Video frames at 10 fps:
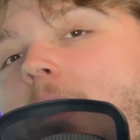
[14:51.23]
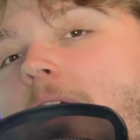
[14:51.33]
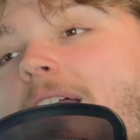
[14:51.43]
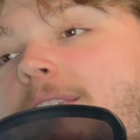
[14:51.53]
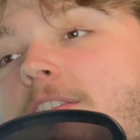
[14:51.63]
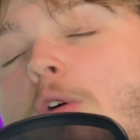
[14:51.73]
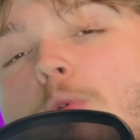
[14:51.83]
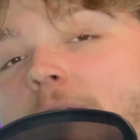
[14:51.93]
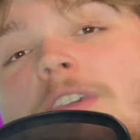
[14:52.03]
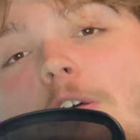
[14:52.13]
Godzilla
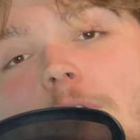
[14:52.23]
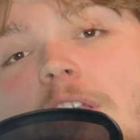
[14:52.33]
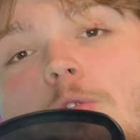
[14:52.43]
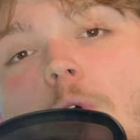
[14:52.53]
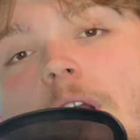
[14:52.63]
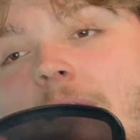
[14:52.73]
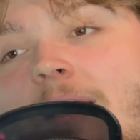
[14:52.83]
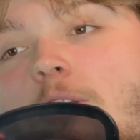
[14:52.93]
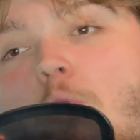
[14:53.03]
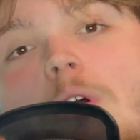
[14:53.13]
would have killed Ghidorah.
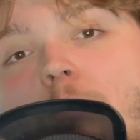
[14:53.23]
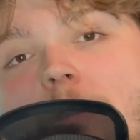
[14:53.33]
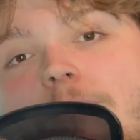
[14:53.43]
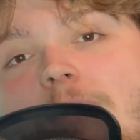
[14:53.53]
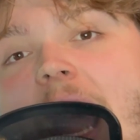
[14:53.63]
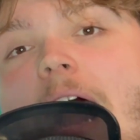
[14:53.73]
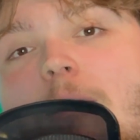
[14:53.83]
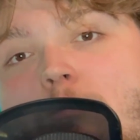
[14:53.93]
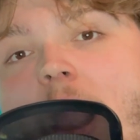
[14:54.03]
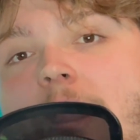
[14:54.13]
Like, Ghidorah would have
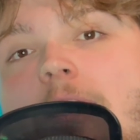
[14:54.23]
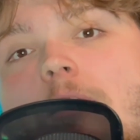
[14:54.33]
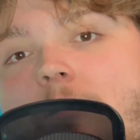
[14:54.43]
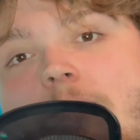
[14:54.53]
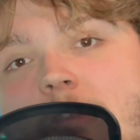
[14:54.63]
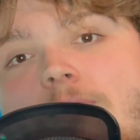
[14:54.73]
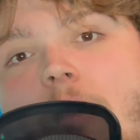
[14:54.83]
died right here in this